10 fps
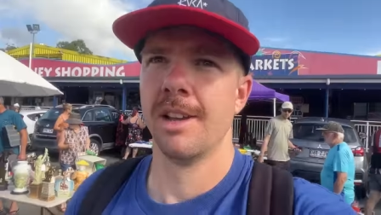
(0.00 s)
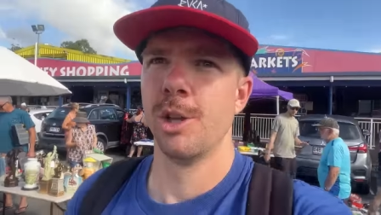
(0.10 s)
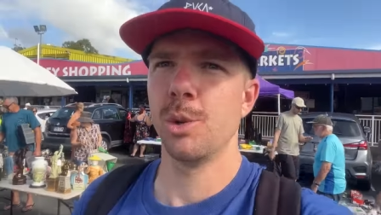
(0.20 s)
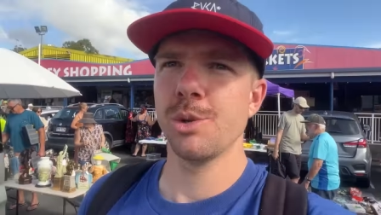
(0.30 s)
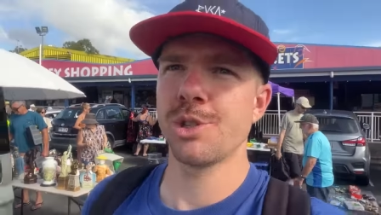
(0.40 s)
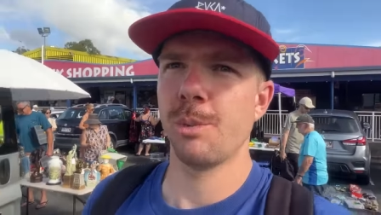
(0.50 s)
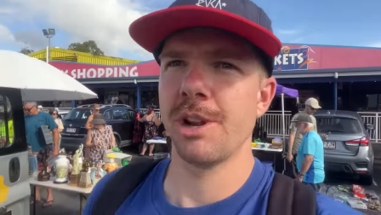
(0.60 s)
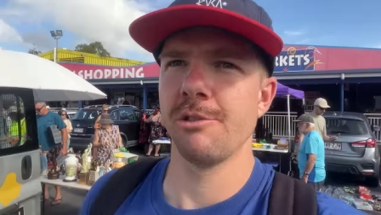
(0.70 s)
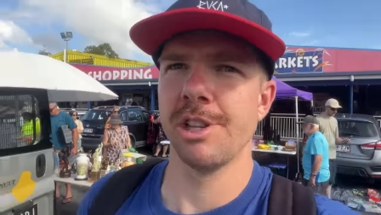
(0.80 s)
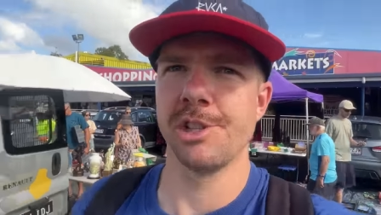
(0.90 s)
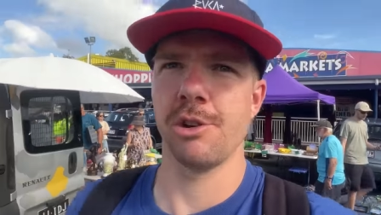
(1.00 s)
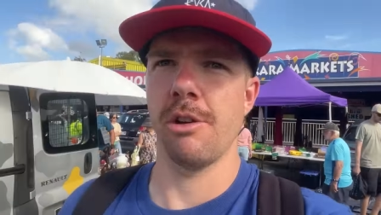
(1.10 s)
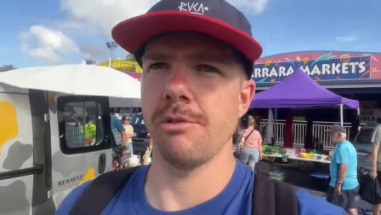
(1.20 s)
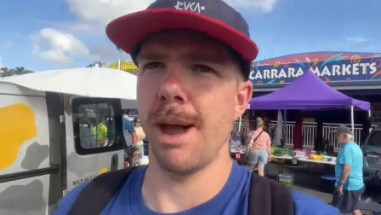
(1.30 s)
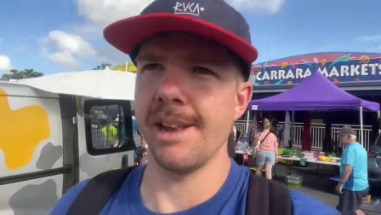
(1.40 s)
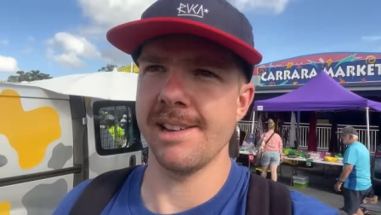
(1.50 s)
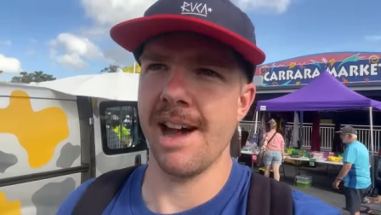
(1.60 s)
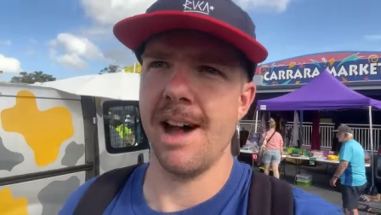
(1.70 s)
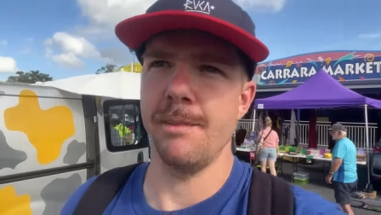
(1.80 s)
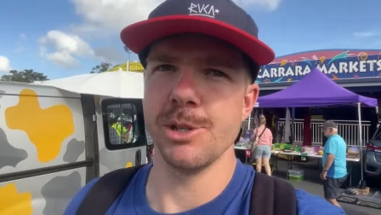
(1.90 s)
You also want to really try and remain
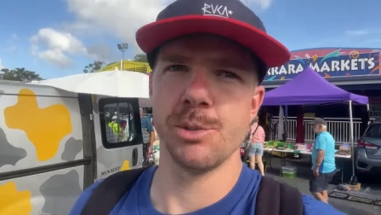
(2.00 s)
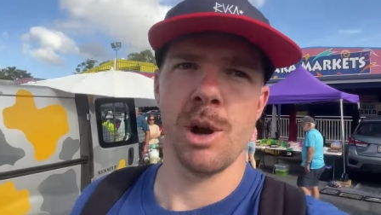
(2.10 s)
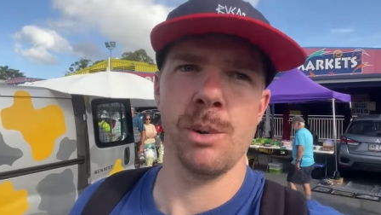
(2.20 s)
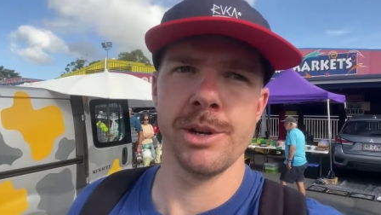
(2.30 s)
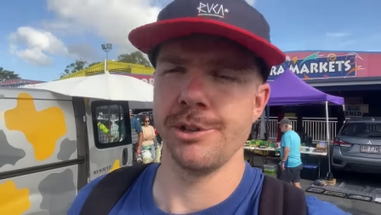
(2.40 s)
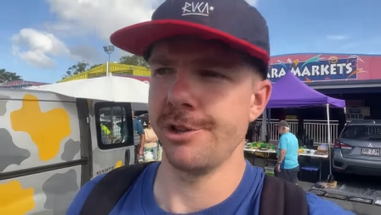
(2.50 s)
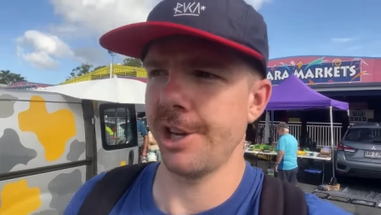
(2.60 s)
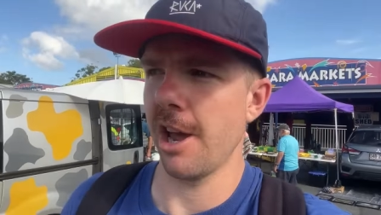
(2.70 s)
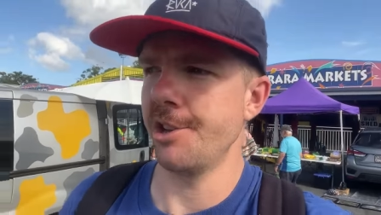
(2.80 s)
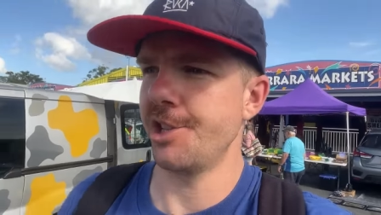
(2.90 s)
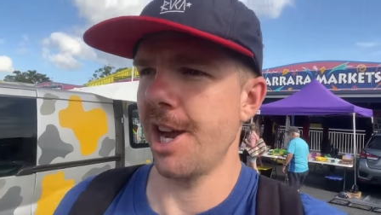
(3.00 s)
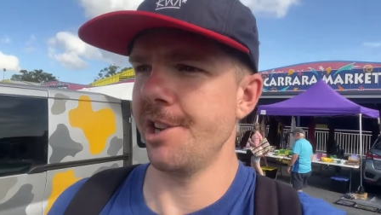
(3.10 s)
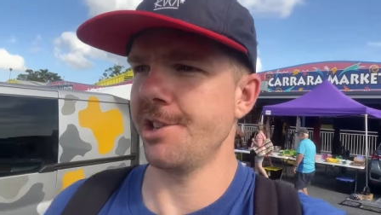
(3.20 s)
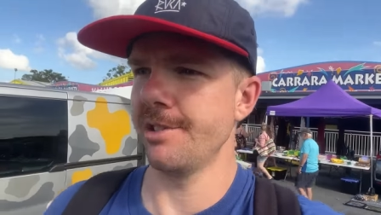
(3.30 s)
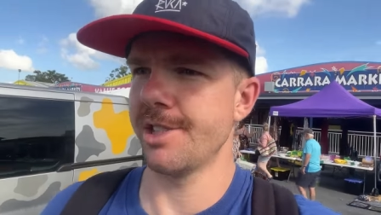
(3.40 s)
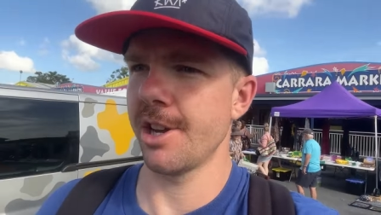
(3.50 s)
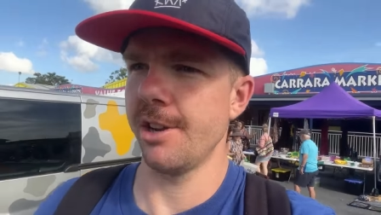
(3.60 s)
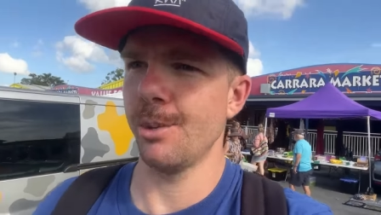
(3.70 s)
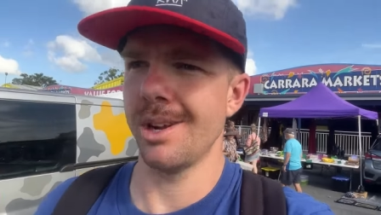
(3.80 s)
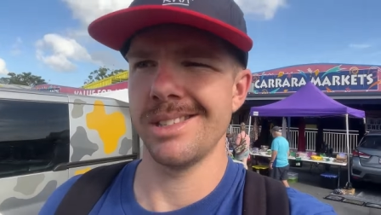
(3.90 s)
calm as well when you're in negotiation. So
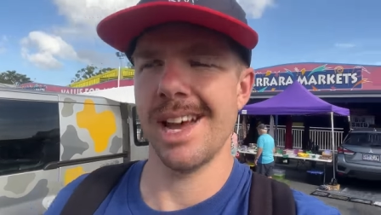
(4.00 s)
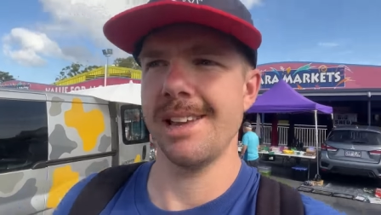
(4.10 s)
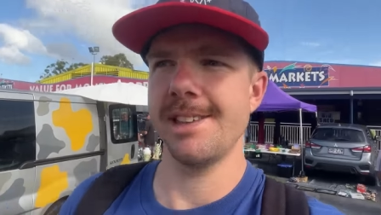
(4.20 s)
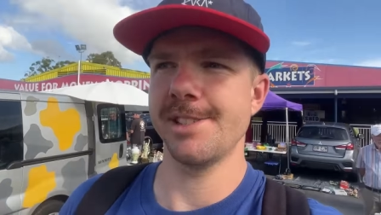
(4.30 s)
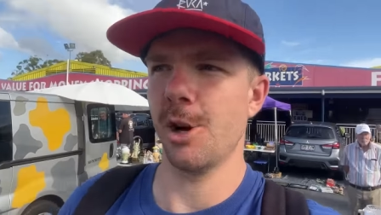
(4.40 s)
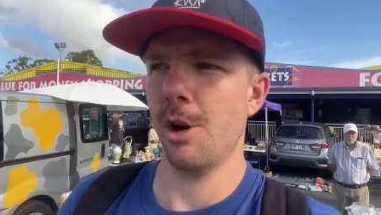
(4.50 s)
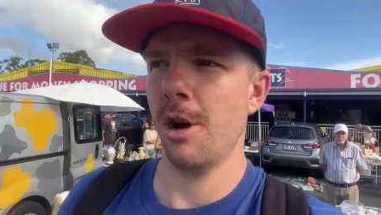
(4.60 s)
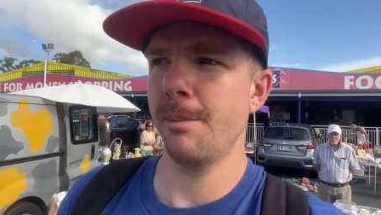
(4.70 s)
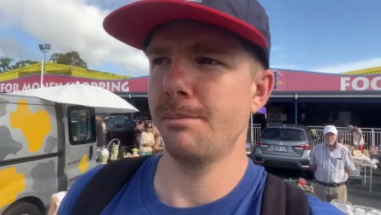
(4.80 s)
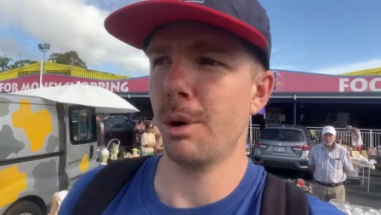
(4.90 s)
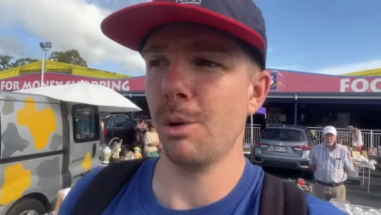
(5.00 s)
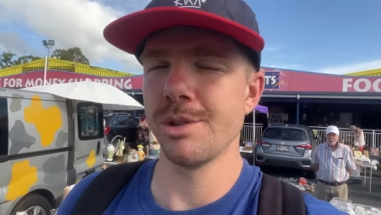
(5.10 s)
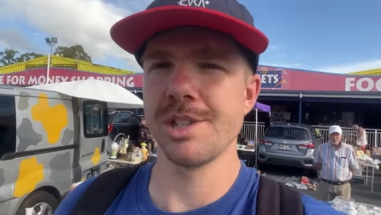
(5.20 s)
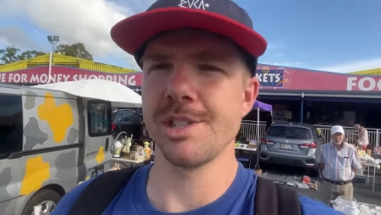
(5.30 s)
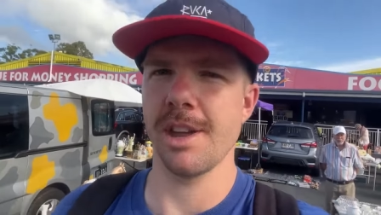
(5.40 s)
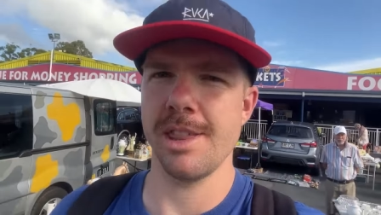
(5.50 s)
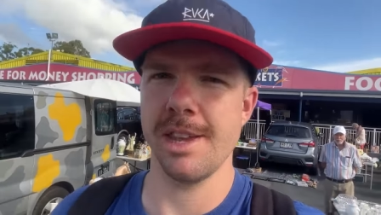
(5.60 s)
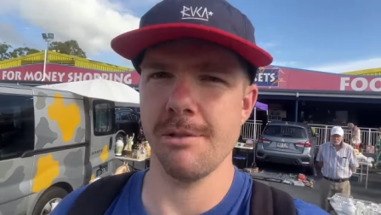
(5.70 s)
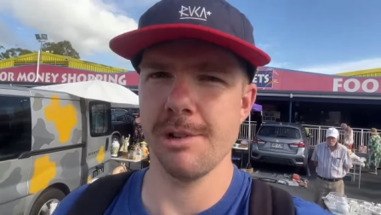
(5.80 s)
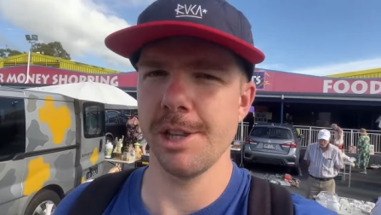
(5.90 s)
you want to take your time. Pauses, I
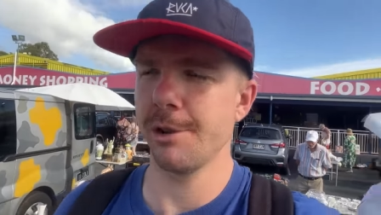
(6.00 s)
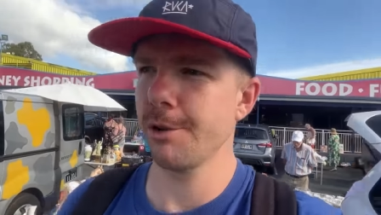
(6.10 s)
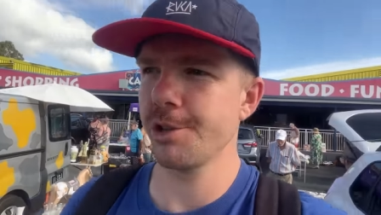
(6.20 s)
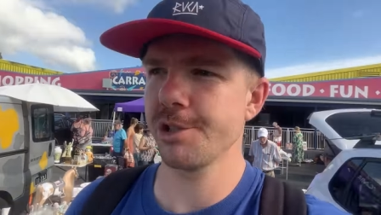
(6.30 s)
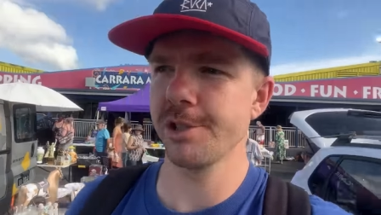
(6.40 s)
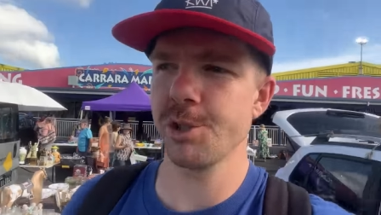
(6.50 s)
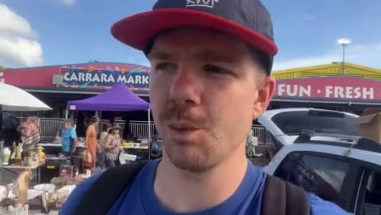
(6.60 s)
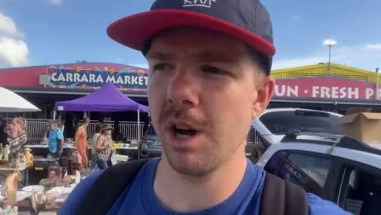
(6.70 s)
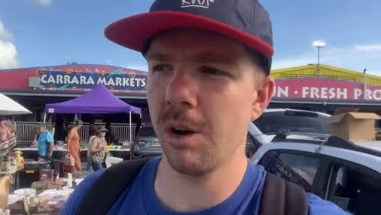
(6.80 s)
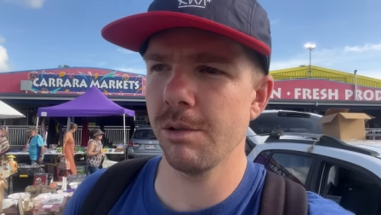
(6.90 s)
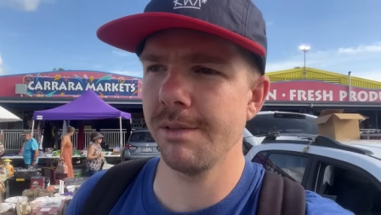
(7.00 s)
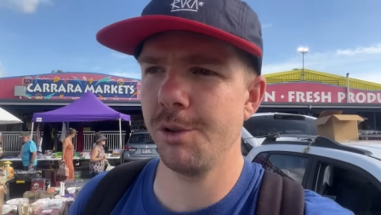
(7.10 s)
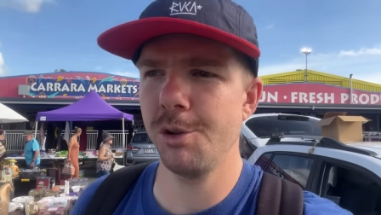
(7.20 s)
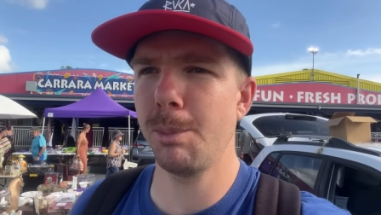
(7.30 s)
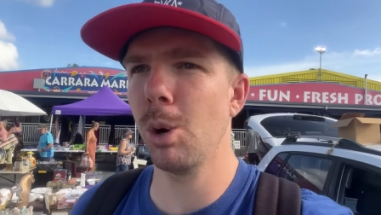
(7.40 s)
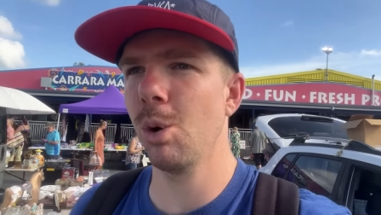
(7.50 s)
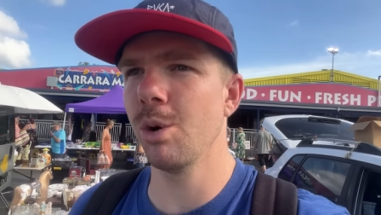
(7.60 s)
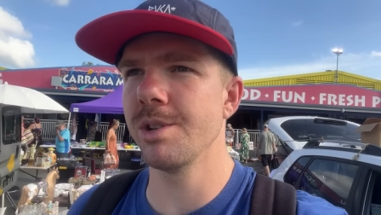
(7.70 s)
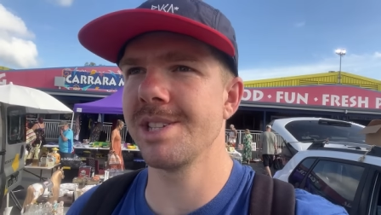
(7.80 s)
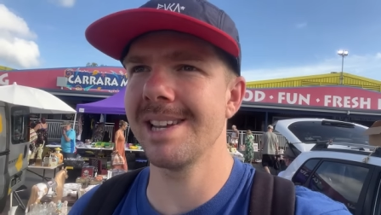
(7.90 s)
think, are really crucial as well. If you
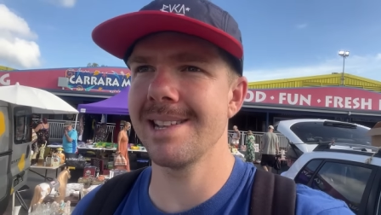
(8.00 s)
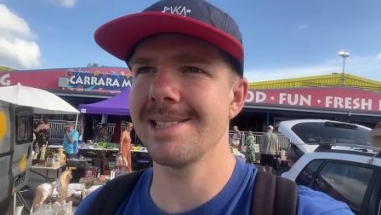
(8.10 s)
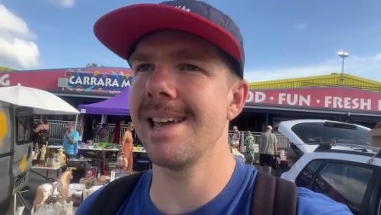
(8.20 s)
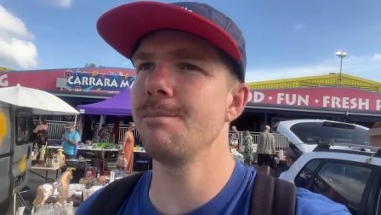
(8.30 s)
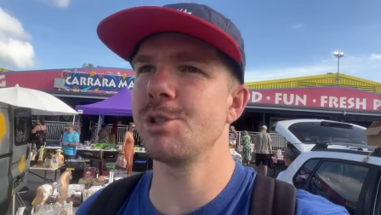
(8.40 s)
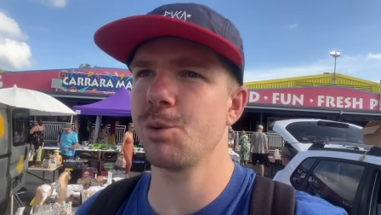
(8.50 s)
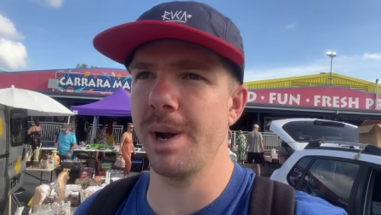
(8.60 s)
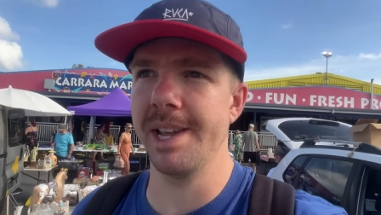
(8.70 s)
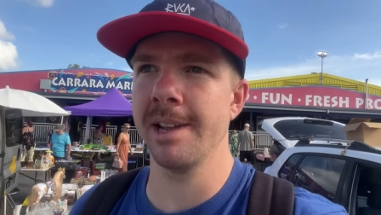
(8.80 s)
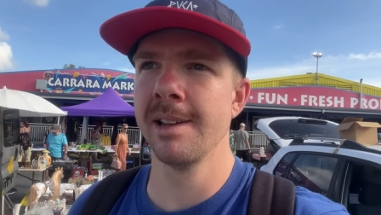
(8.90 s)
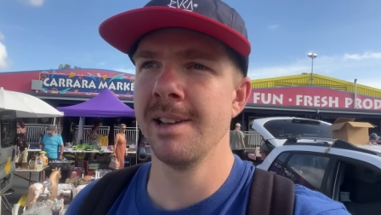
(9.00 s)
pause, it gets them sweating.